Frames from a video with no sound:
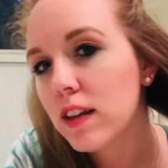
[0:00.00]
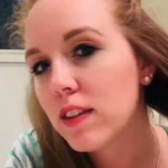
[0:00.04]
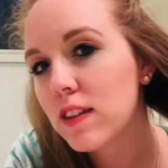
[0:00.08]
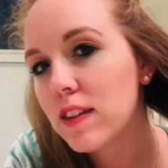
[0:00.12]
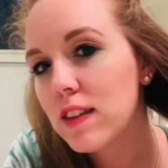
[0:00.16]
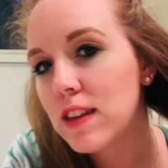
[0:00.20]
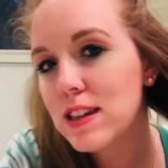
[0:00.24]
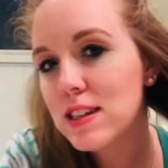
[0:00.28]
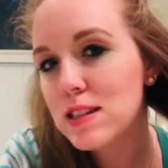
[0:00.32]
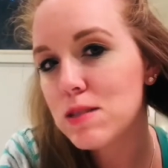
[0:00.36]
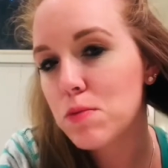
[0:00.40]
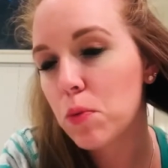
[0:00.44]

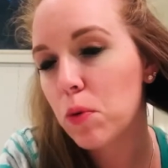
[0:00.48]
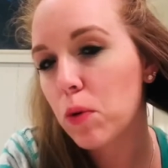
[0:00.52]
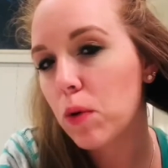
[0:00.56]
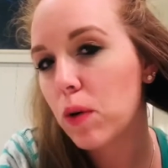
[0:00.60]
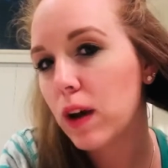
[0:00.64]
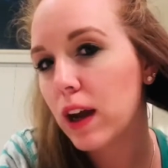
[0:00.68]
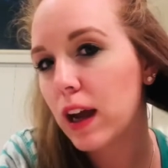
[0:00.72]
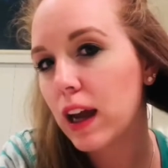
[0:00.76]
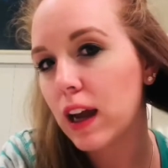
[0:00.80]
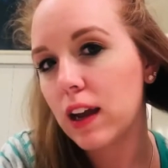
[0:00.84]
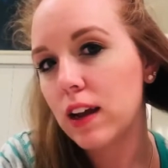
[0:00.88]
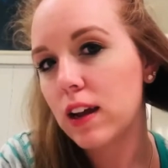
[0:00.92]
At this
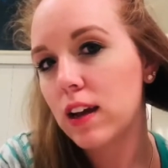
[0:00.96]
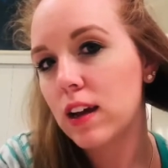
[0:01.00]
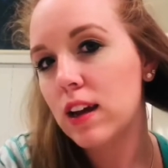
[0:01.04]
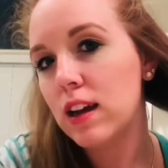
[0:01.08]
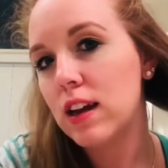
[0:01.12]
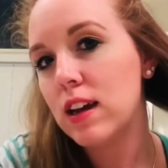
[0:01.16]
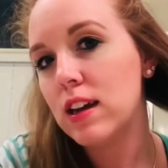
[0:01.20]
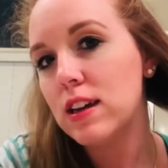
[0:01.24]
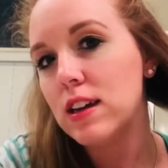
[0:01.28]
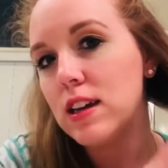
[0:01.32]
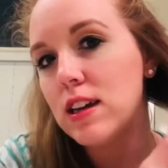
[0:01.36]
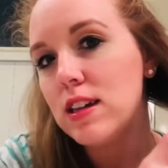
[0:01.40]
point,
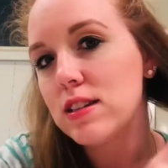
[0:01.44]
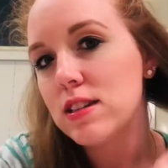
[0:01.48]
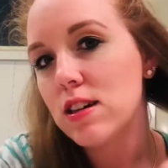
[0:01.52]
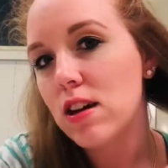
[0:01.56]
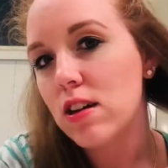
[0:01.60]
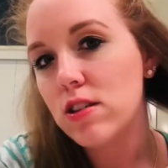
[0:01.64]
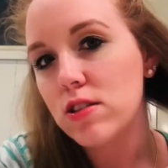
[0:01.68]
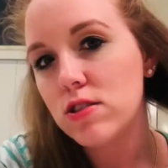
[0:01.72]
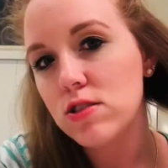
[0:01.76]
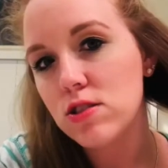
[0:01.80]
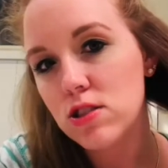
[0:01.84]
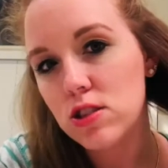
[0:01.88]
it's
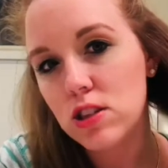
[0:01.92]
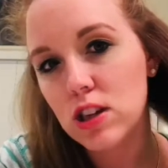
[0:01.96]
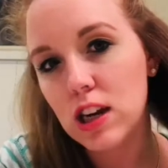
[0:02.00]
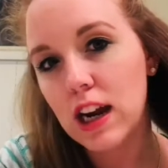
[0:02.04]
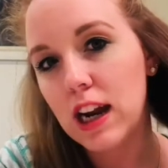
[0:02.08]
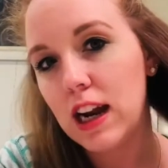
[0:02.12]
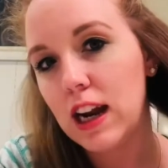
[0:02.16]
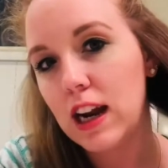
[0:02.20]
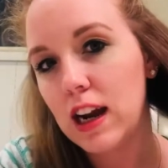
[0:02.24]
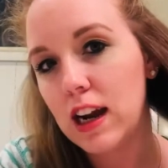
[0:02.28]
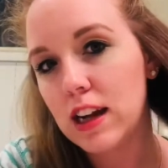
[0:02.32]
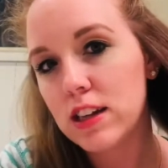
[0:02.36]
all
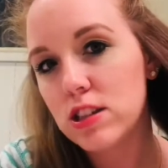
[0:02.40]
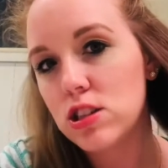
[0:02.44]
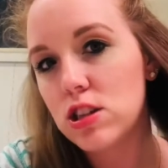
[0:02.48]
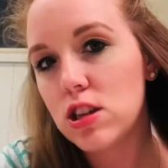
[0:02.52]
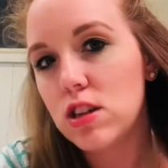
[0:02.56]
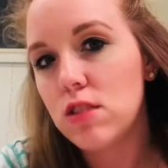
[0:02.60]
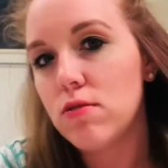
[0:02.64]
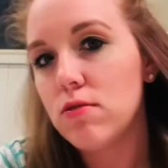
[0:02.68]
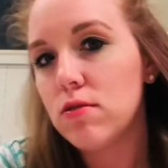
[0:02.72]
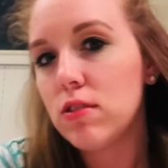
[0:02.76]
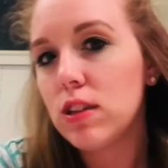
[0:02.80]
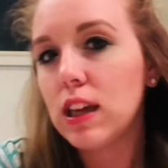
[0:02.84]
straight. I
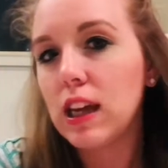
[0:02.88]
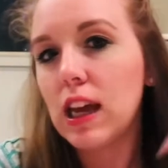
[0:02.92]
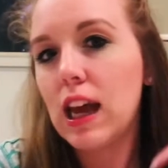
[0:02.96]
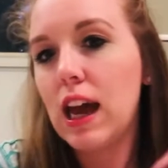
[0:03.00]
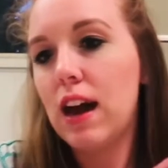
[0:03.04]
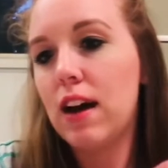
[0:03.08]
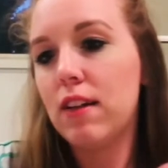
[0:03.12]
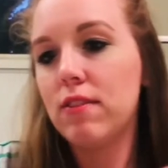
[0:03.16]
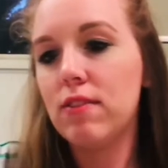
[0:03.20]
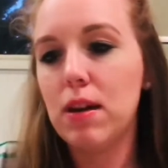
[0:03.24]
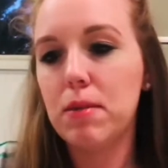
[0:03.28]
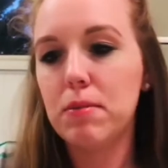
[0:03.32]
shouldn't really
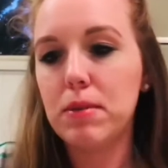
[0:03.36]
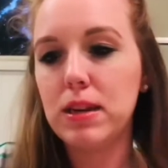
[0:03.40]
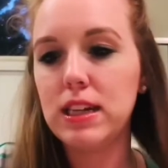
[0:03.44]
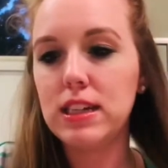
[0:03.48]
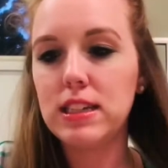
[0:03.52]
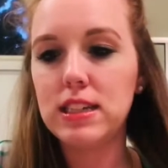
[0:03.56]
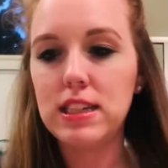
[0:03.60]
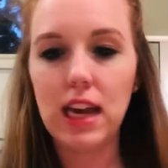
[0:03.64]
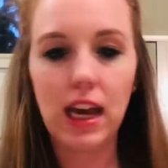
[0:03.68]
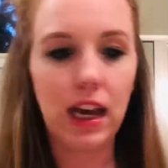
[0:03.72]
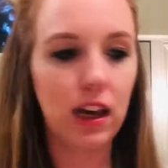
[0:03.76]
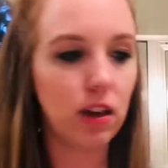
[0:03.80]
have that
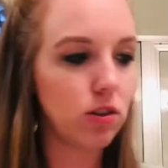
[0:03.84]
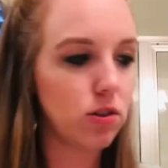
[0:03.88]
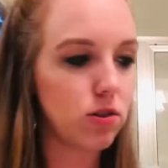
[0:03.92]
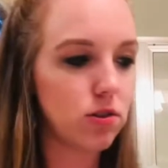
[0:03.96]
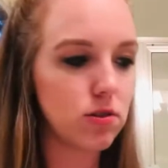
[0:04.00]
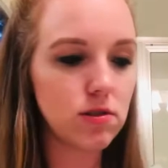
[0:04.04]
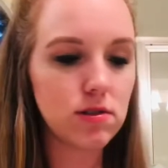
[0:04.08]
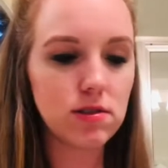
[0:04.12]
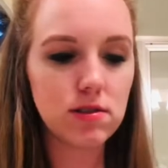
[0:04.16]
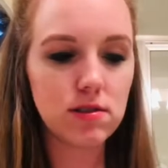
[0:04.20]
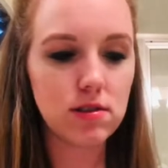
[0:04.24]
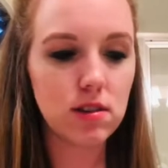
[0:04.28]
many
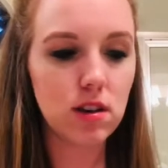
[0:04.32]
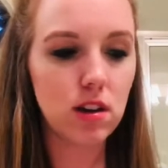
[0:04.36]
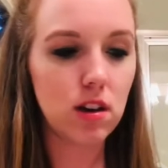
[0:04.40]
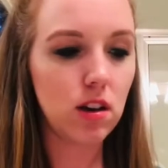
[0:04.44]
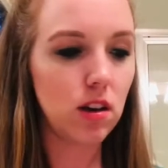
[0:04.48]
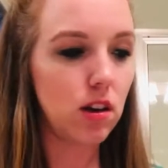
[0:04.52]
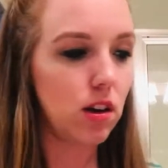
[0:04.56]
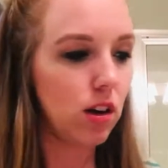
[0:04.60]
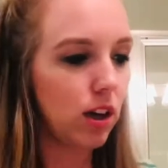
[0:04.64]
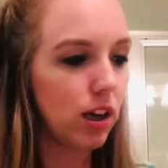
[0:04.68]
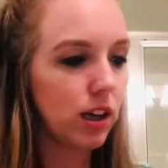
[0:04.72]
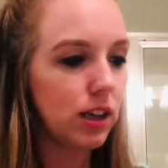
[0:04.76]
tangles.
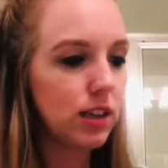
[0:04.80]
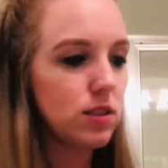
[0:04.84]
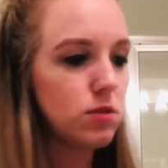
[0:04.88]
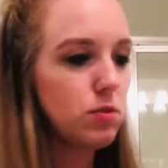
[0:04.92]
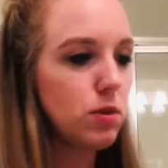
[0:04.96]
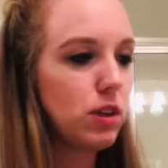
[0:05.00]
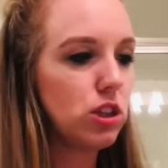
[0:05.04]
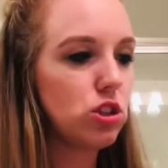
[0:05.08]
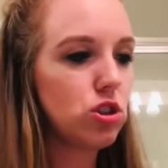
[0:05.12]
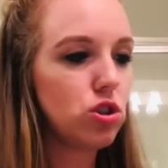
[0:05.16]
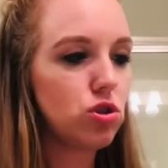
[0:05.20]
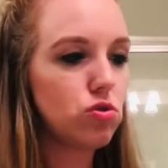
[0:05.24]
I guess
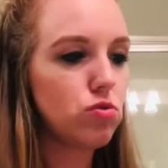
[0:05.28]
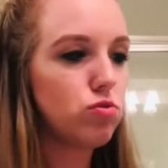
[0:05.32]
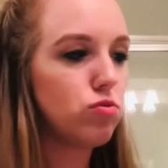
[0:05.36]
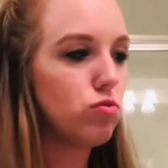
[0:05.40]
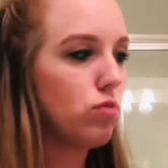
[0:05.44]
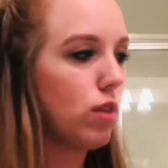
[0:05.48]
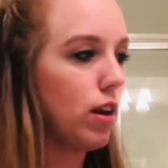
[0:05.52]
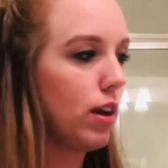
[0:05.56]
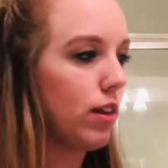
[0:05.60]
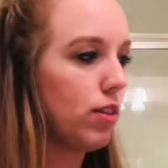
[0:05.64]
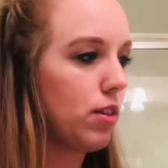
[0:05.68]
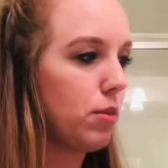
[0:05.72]
we can just
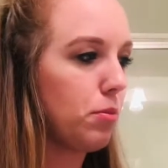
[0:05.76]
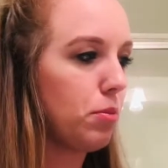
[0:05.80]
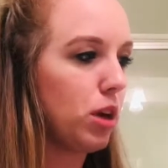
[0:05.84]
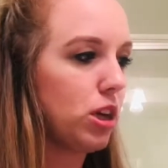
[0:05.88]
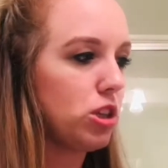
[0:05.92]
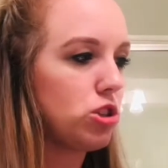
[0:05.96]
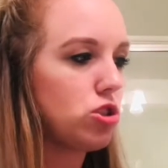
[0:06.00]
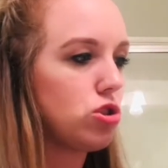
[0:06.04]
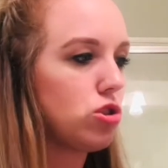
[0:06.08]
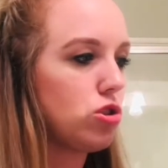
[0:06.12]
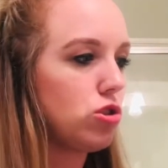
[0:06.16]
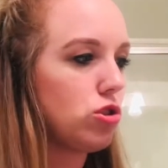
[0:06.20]
run the
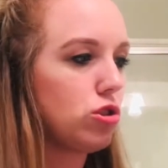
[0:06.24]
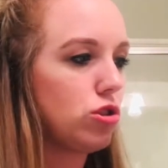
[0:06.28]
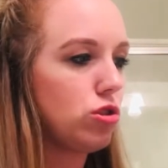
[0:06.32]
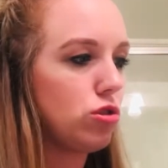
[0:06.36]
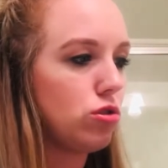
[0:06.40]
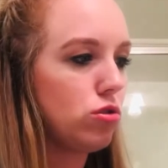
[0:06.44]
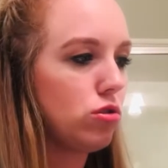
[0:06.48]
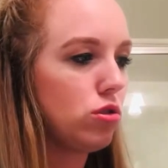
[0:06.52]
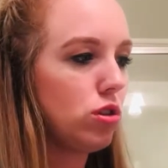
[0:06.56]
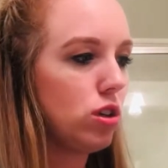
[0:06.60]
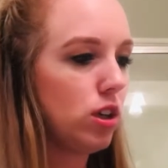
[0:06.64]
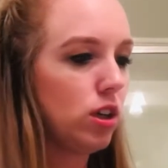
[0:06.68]
brush
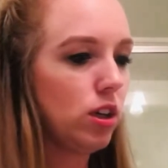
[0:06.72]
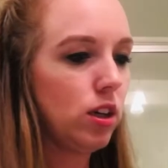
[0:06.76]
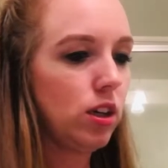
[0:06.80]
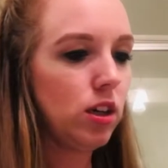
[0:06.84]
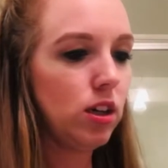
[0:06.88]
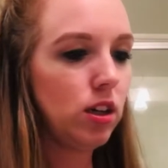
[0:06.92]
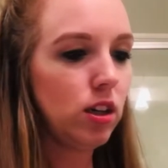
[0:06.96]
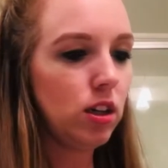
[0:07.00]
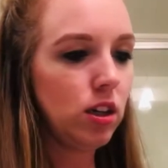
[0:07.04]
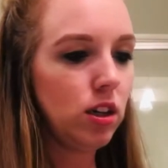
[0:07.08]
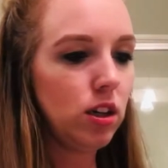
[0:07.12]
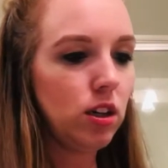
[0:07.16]
through
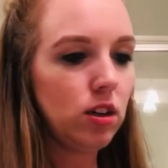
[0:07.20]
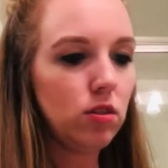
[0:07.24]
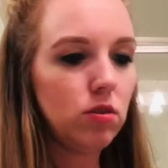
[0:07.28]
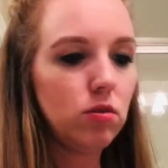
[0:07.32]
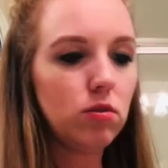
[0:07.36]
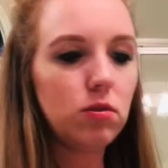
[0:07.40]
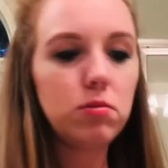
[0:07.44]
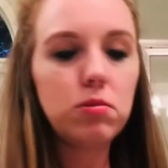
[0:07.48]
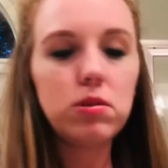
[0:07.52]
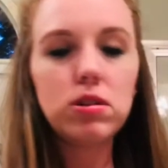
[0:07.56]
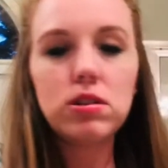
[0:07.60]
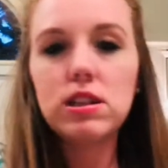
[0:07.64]

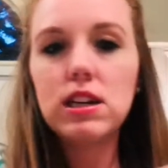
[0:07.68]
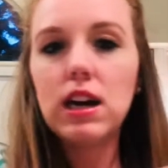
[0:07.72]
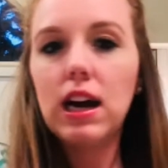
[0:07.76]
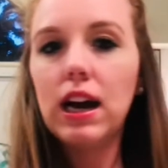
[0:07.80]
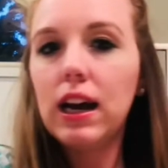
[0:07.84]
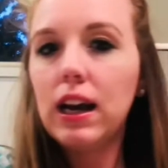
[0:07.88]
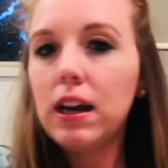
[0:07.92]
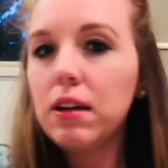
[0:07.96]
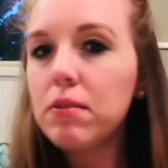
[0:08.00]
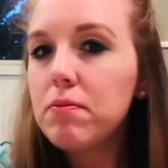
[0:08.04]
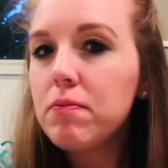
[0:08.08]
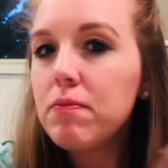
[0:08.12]
one more
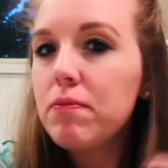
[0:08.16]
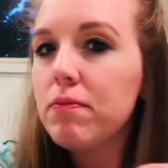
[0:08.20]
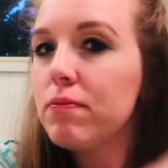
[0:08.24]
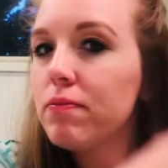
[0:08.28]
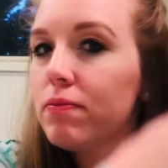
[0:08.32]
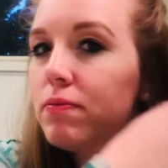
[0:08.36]
time.